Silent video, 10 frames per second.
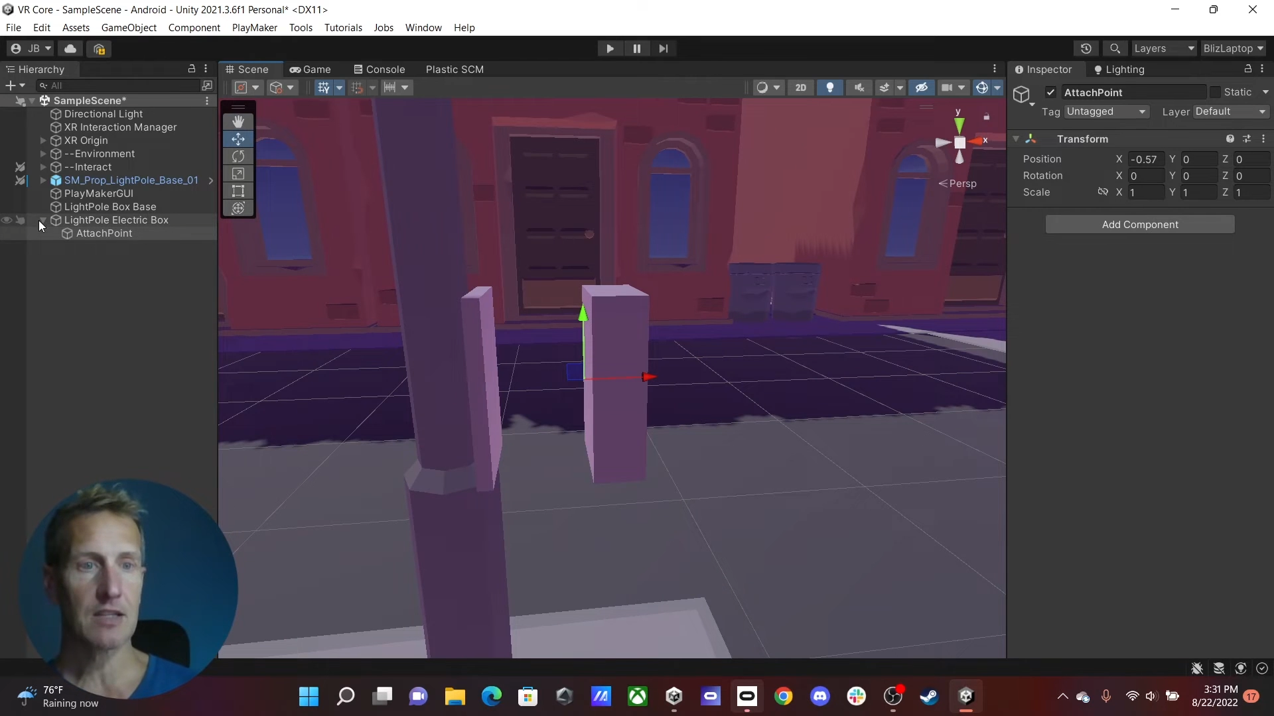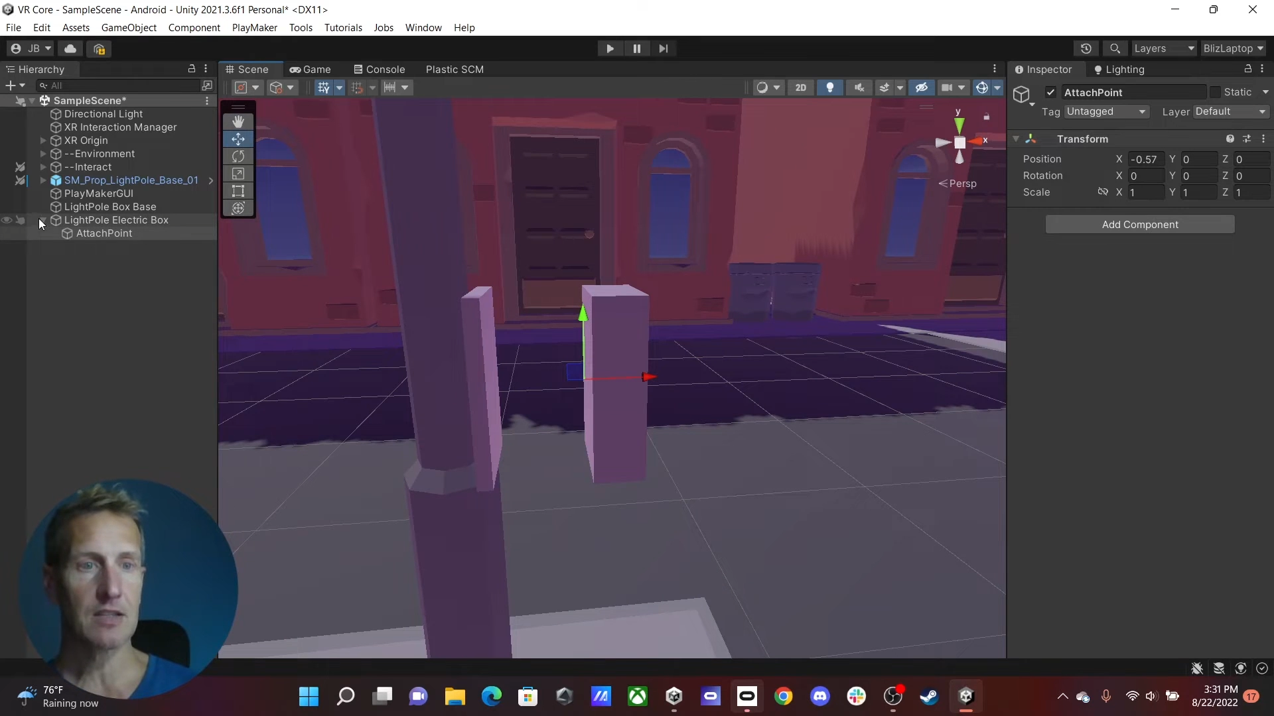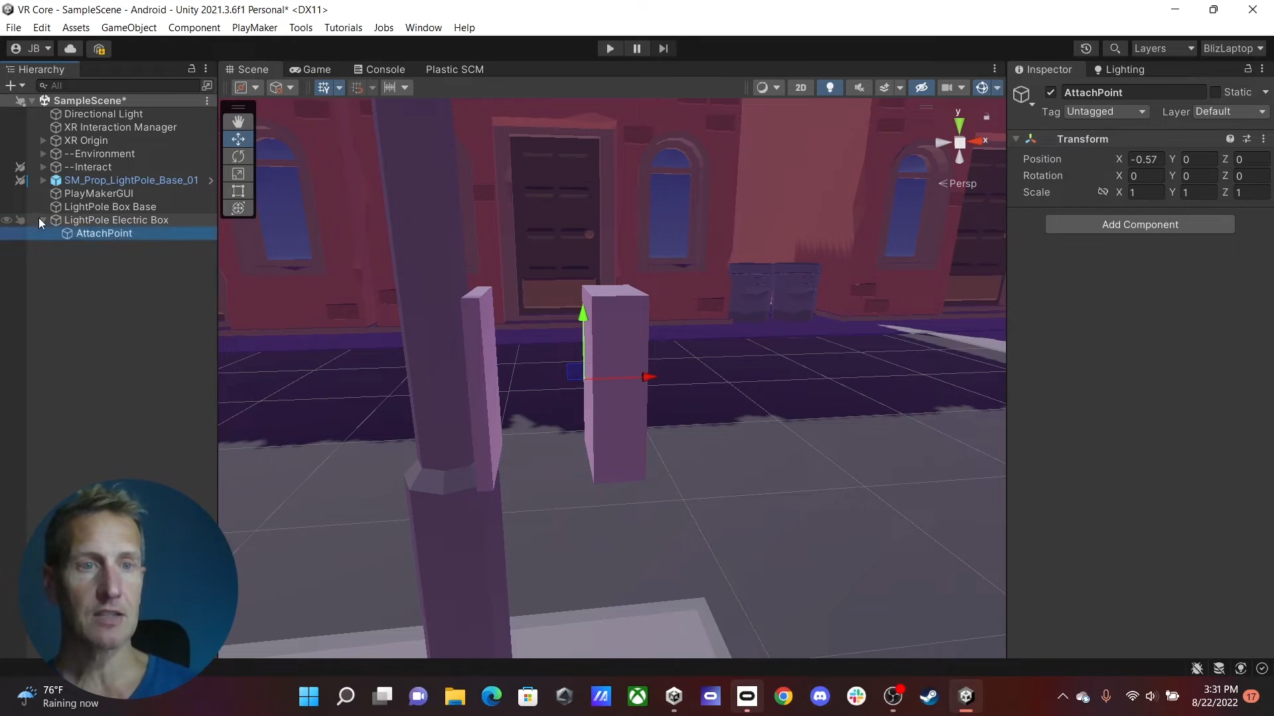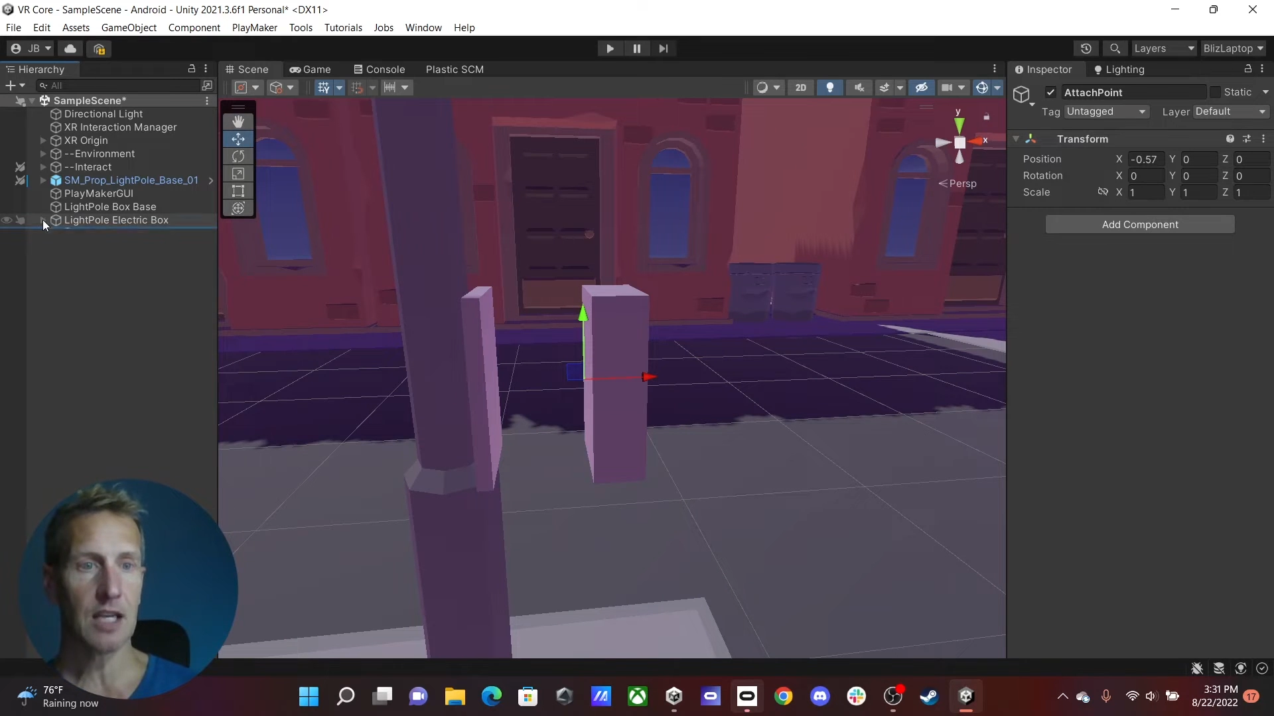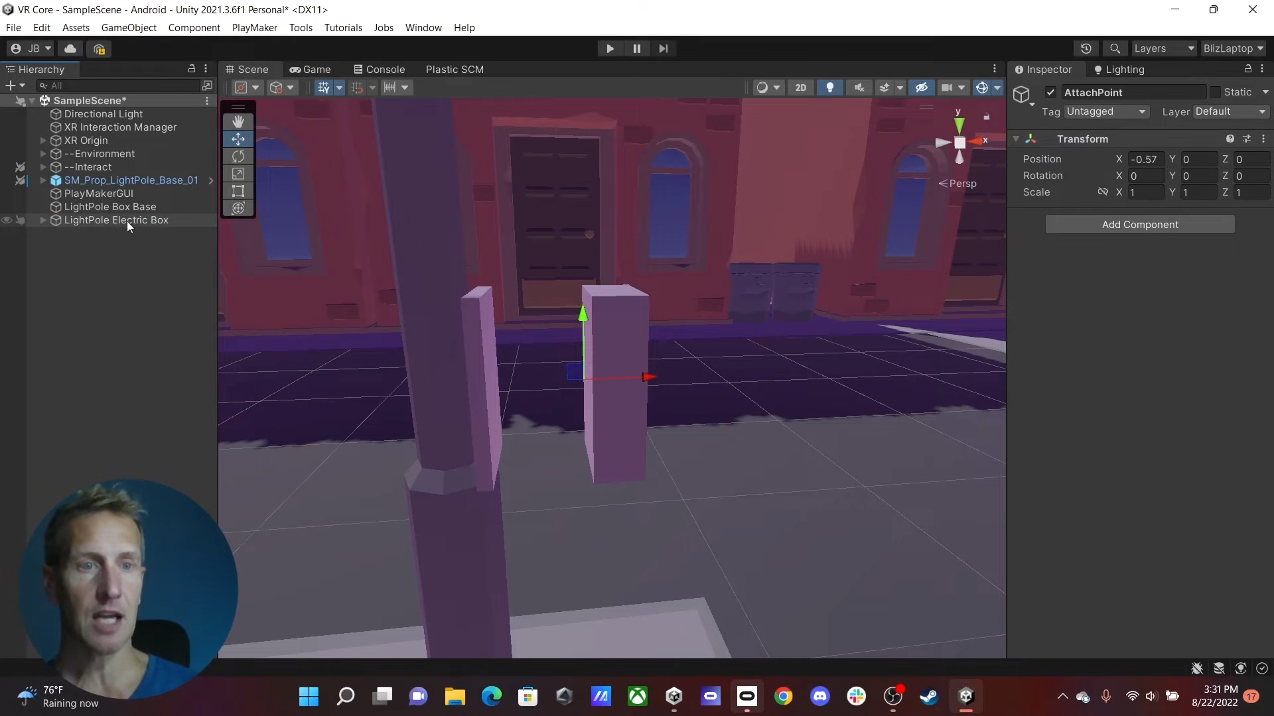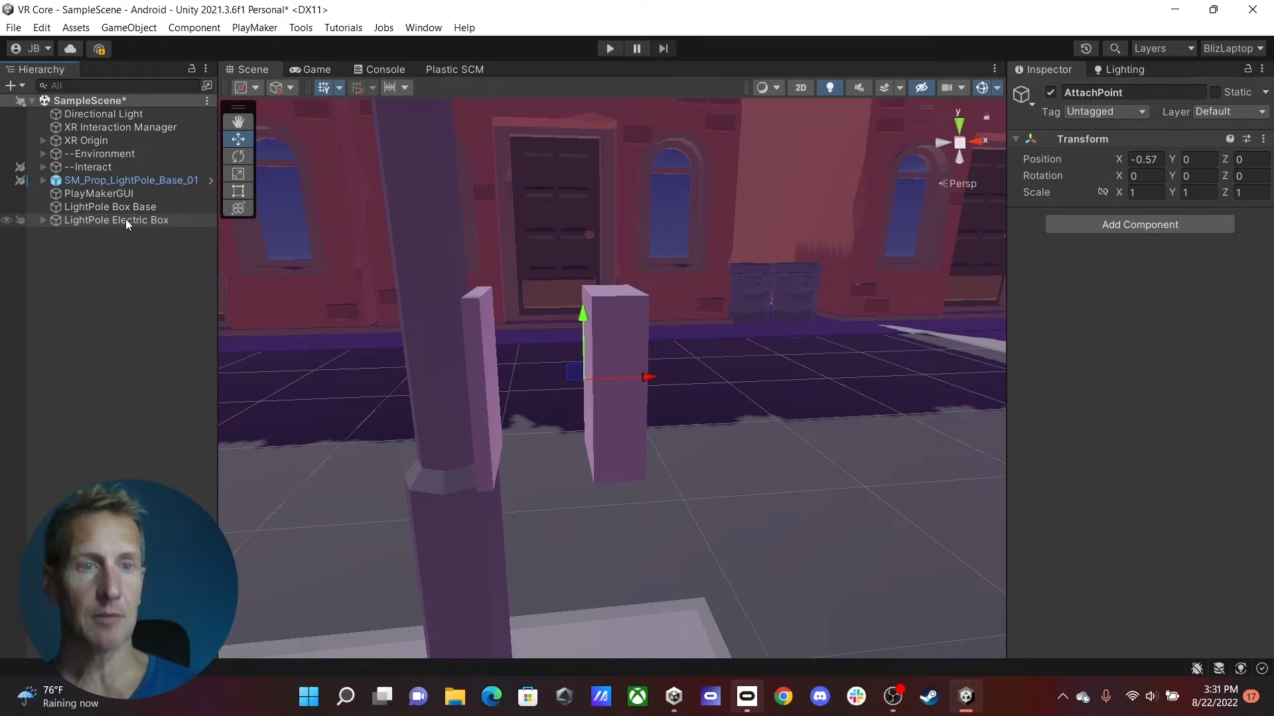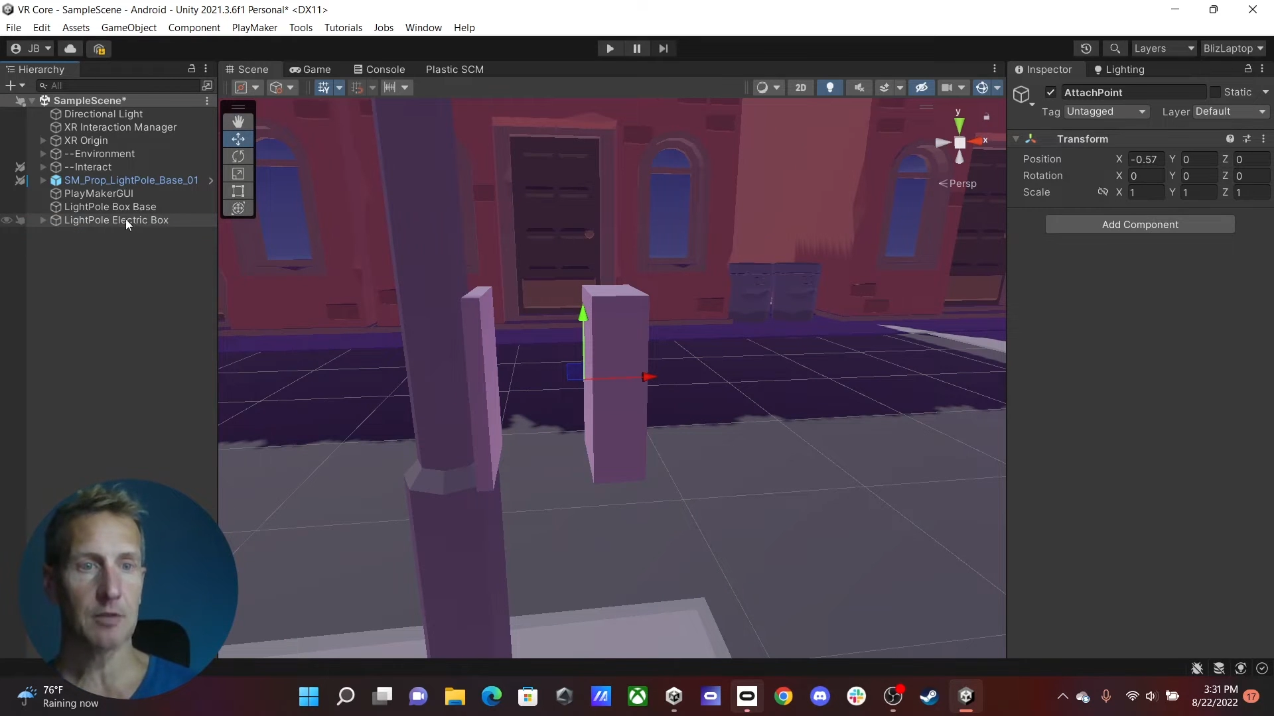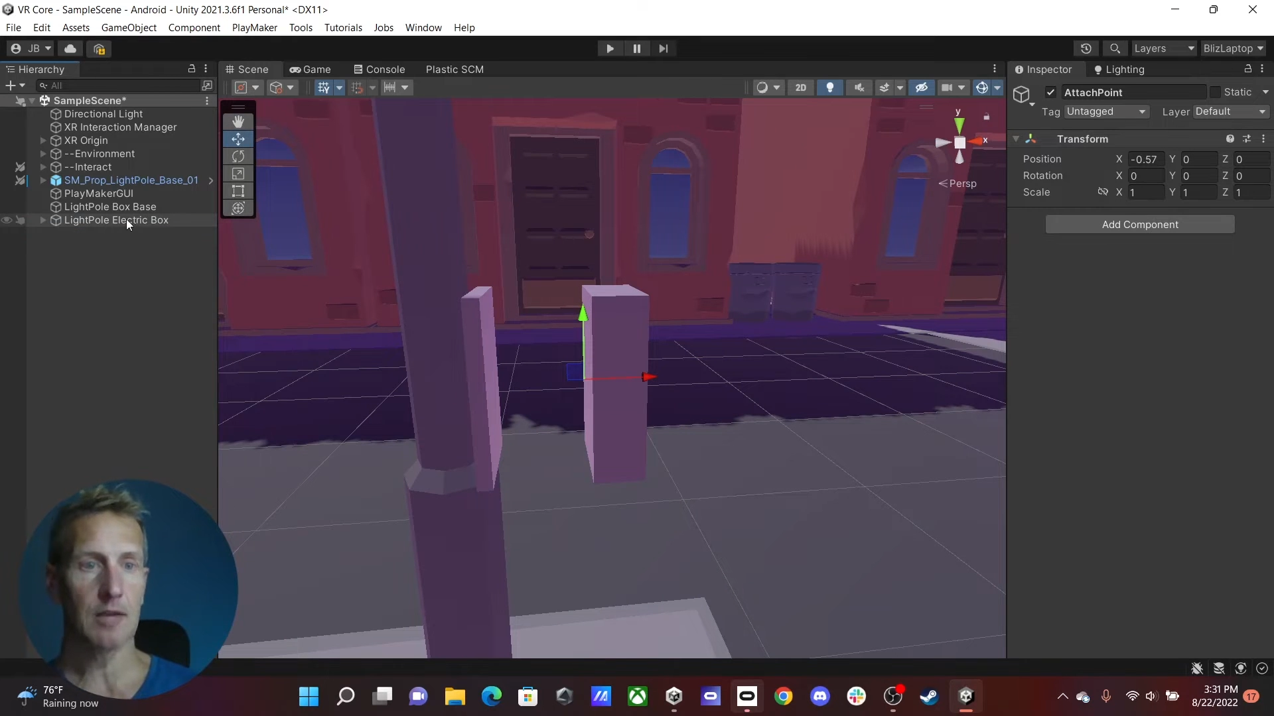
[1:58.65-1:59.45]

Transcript: is set up.